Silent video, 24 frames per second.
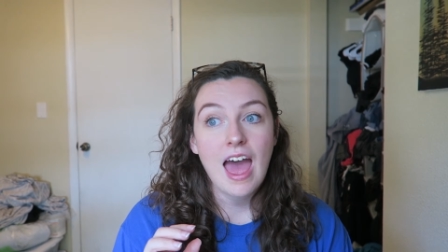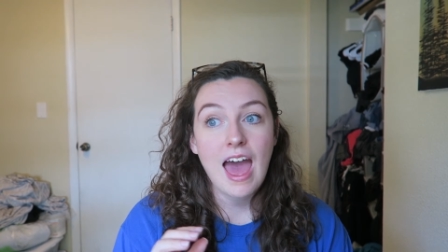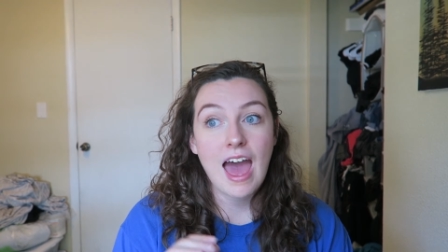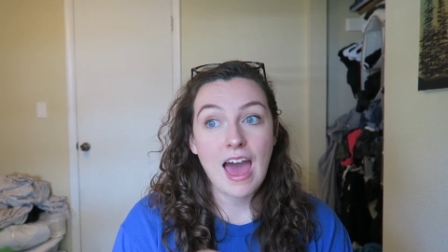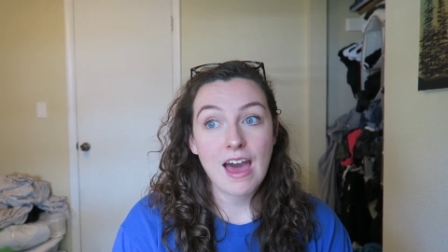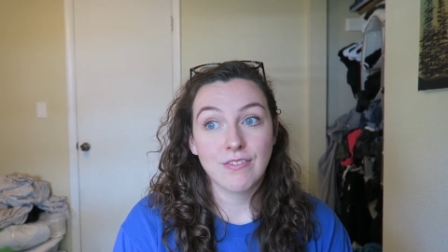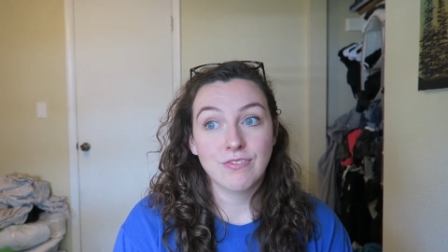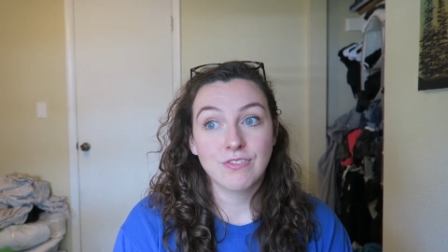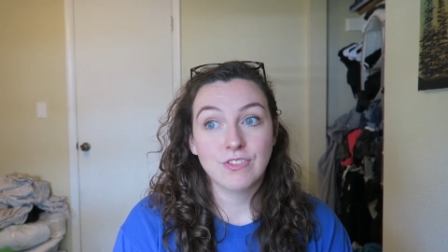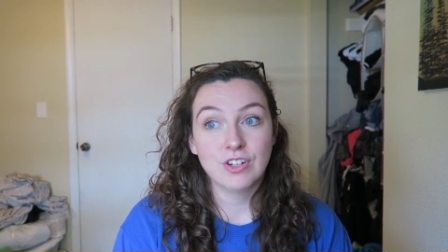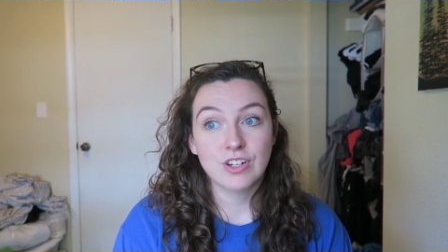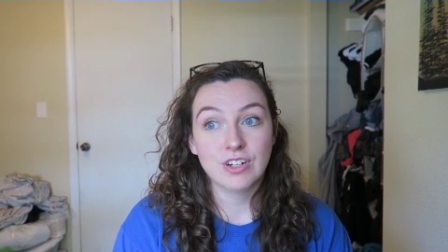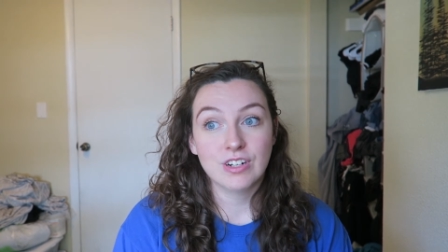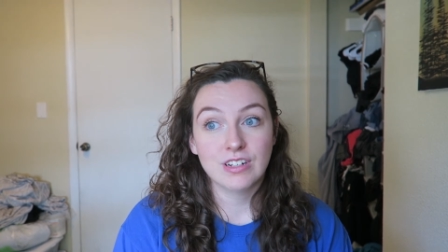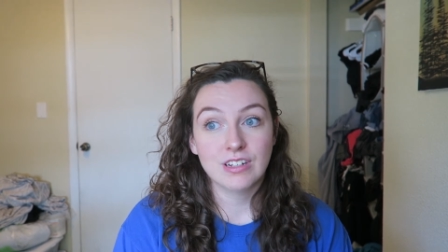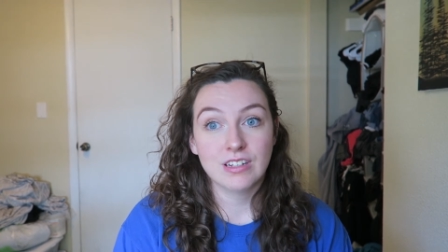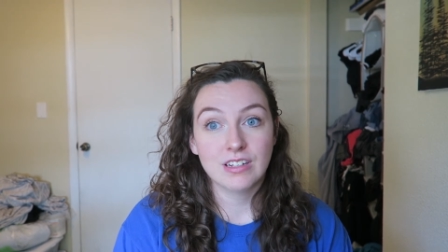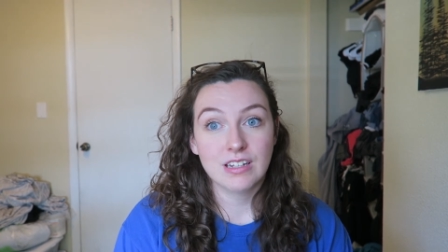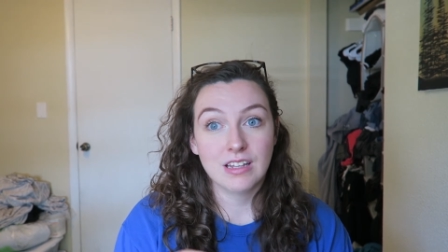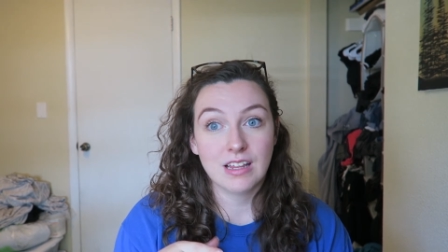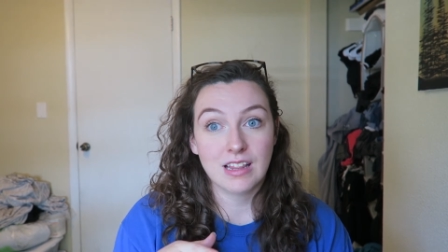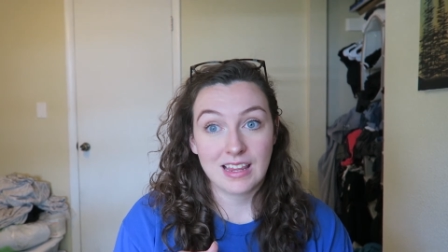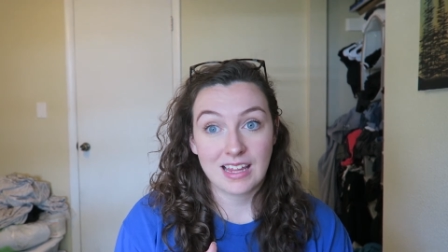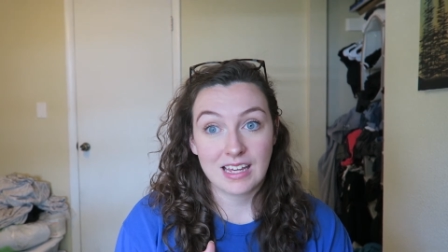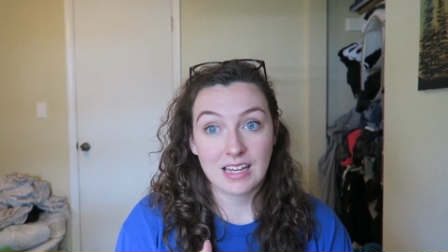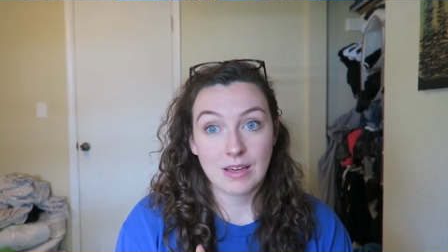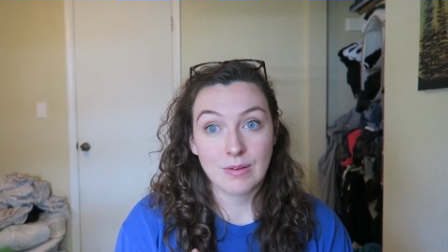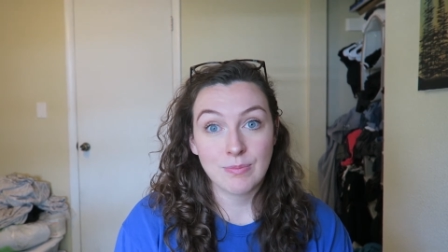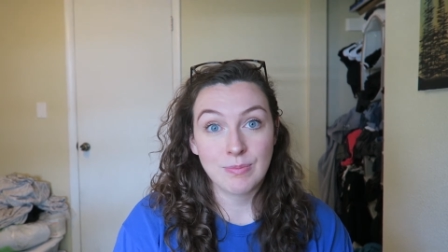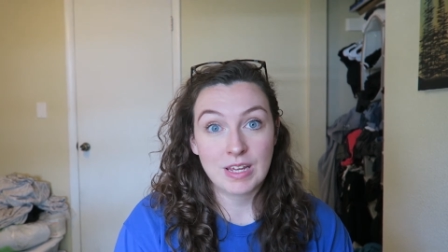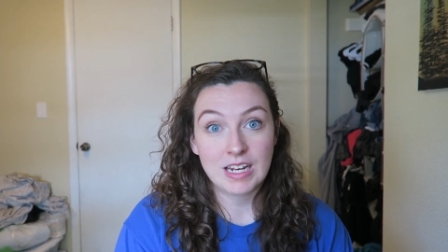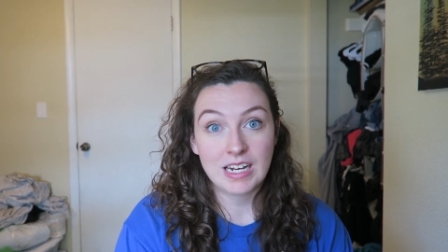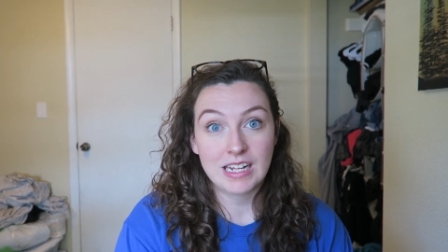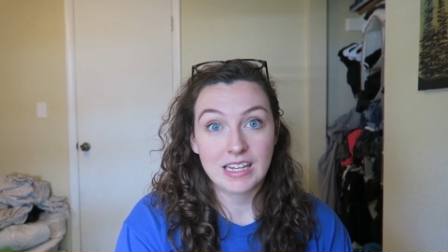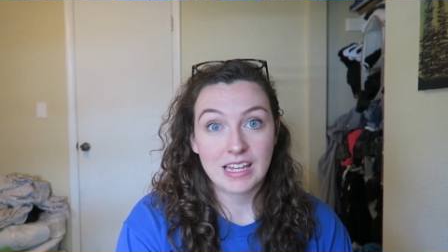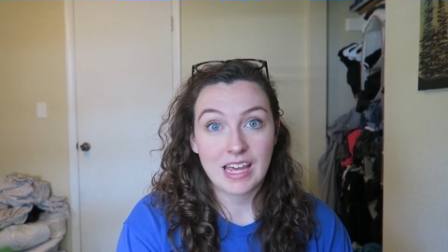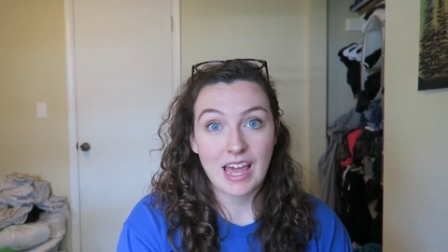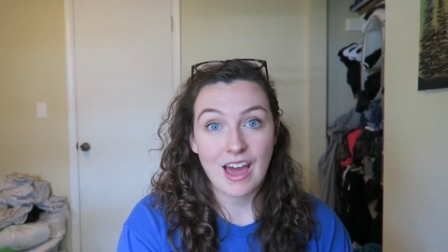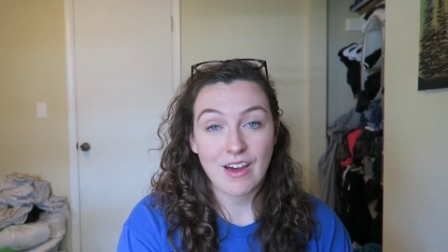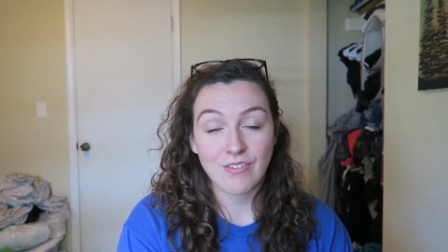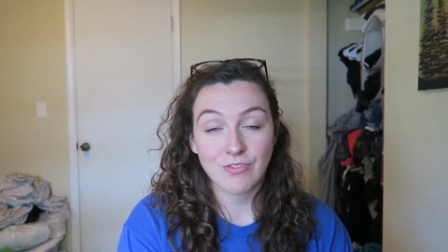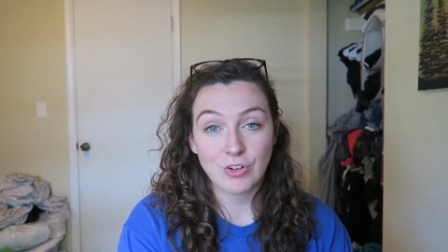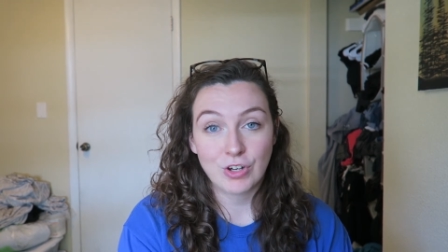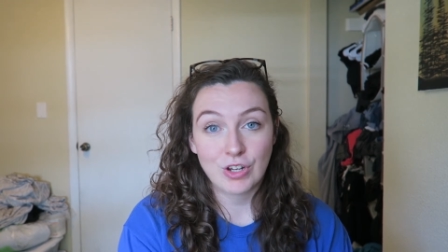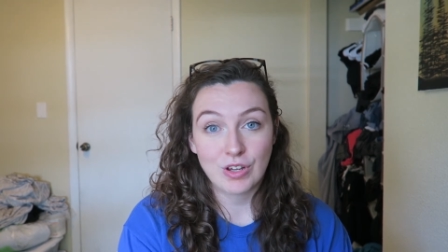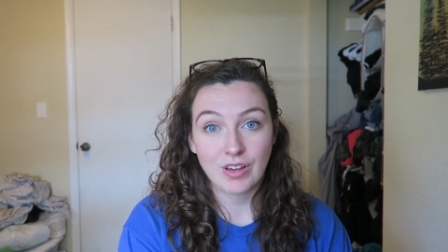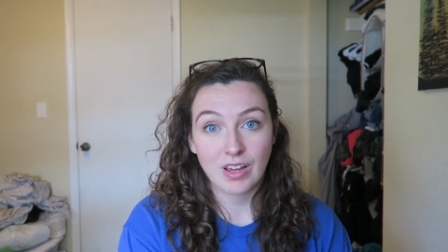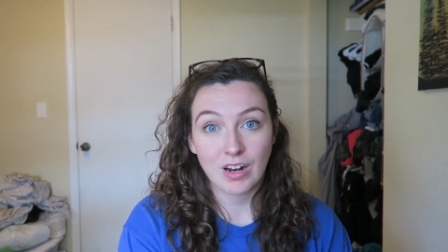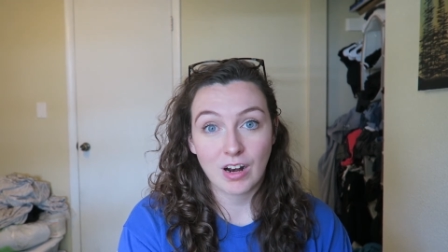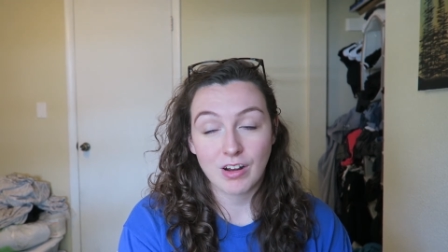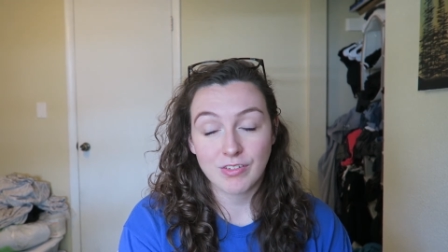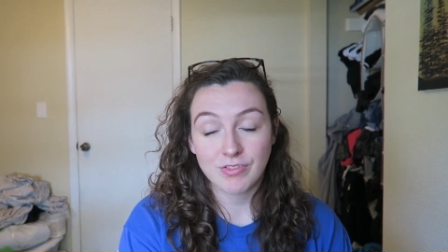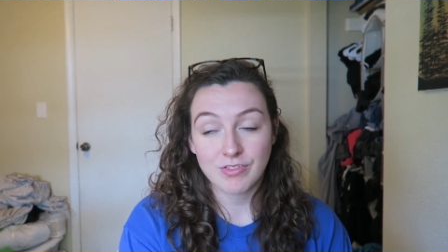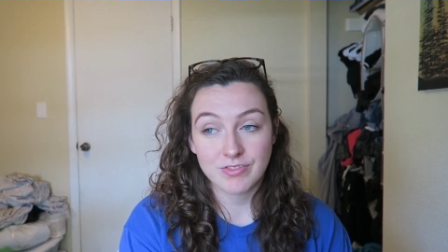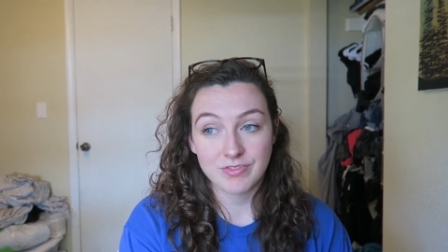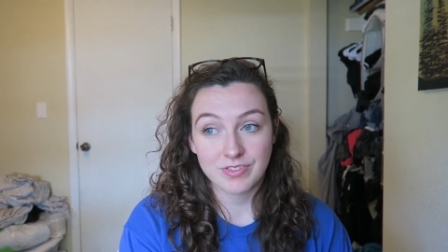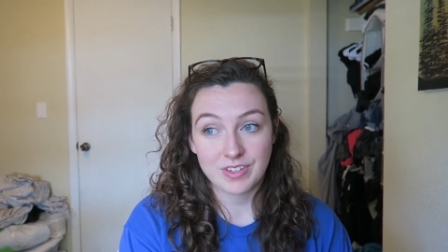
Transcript: after like immediately after you get off